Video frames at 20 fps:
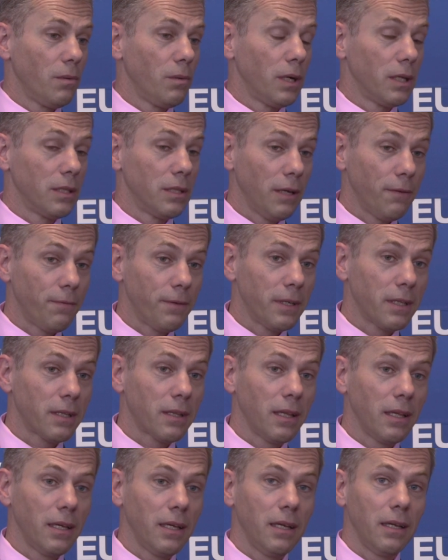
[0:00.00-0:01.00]
Well,
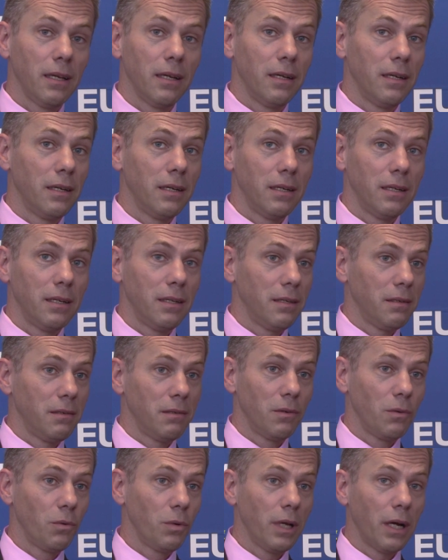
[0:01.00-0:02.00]
definitely, uh,
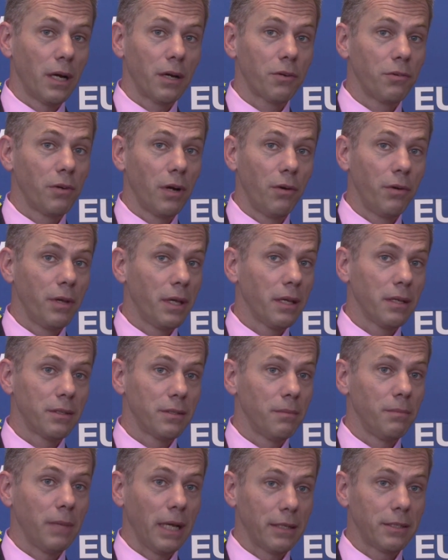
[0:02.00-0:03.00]
we are growing
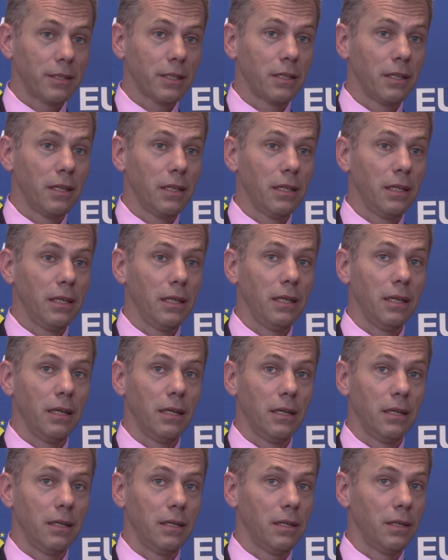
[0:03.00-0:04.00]

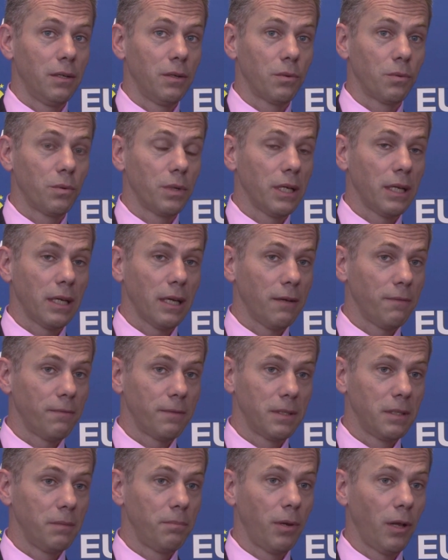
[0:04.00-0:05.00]
dramatically. Uh, we
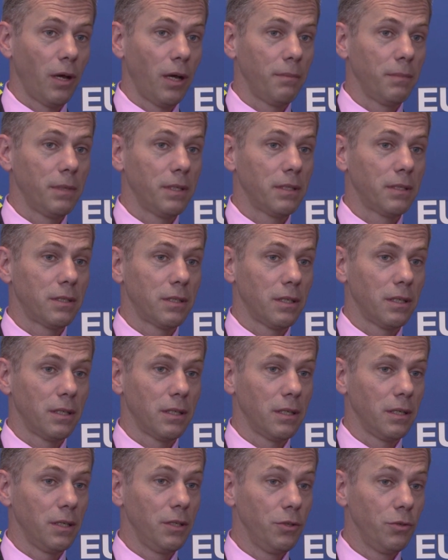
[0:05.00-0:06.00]
have a deployment
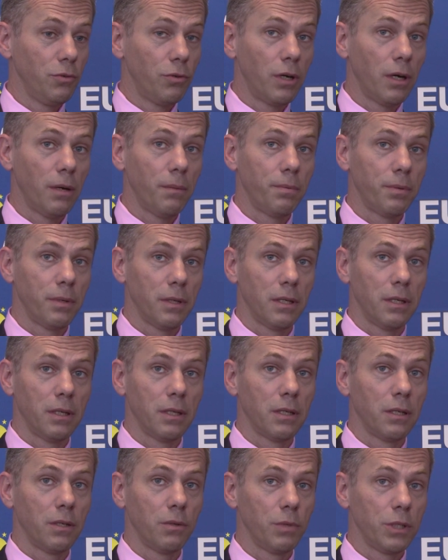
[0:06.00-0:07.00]
uh, in Europe uh,
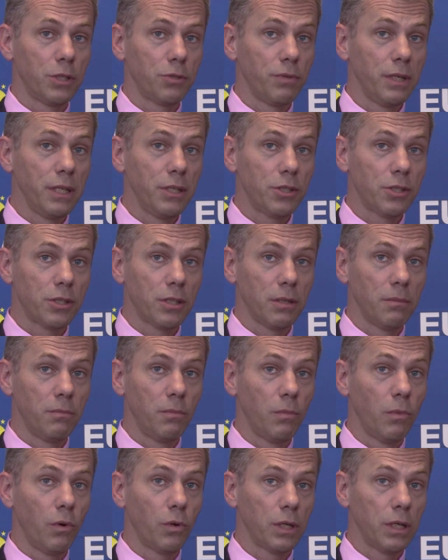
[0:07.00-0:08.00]
which reached uh,
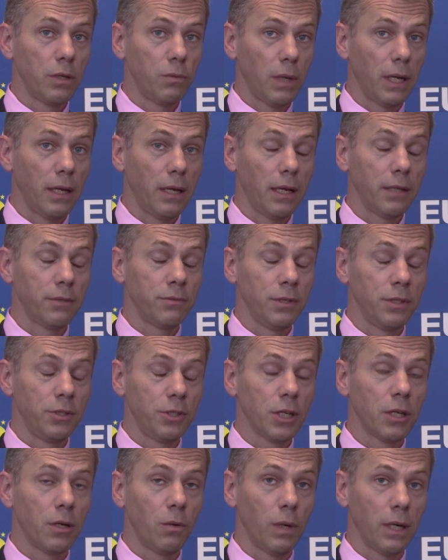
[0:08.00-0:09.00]
more than 100
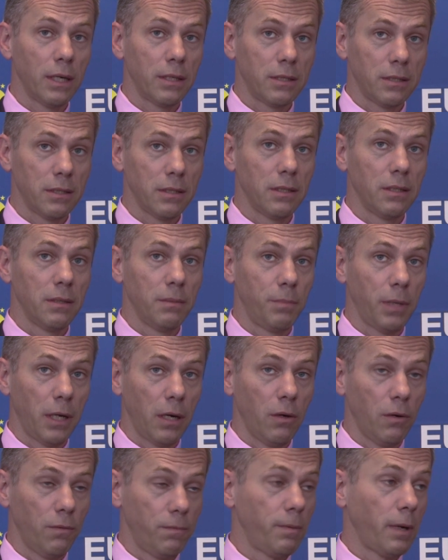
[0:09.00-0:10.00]
gigawatt uh,
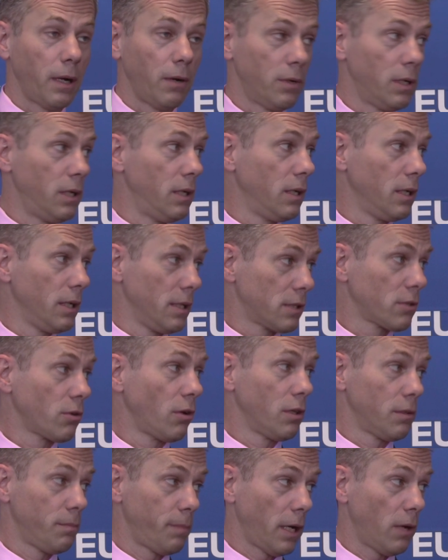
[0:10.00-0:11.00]
of power,
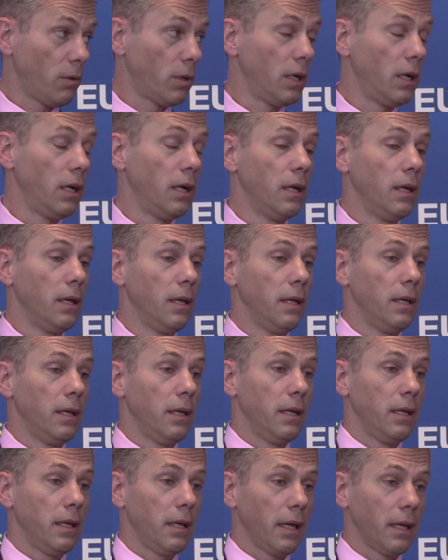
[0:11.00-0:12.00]
installed power.
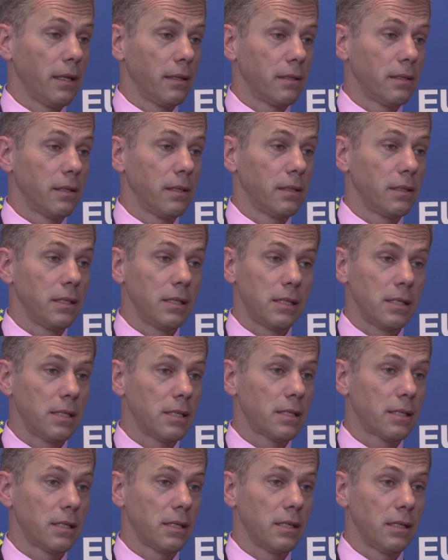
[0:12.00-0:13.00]
And this
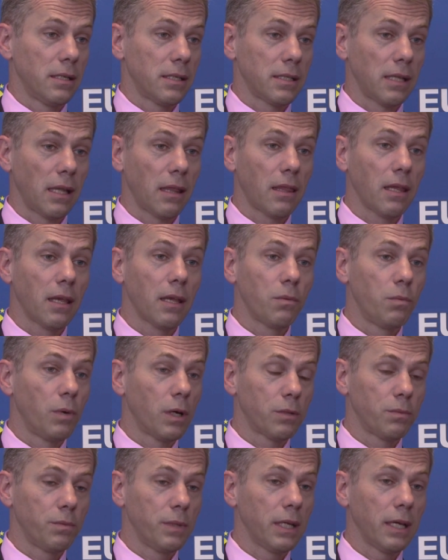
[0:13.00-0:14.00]
is something
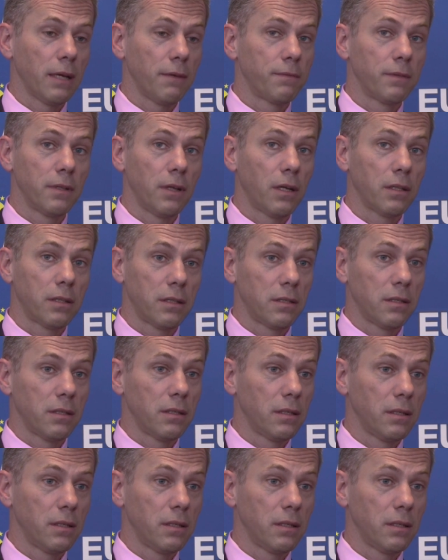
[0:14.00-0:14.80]
what we have not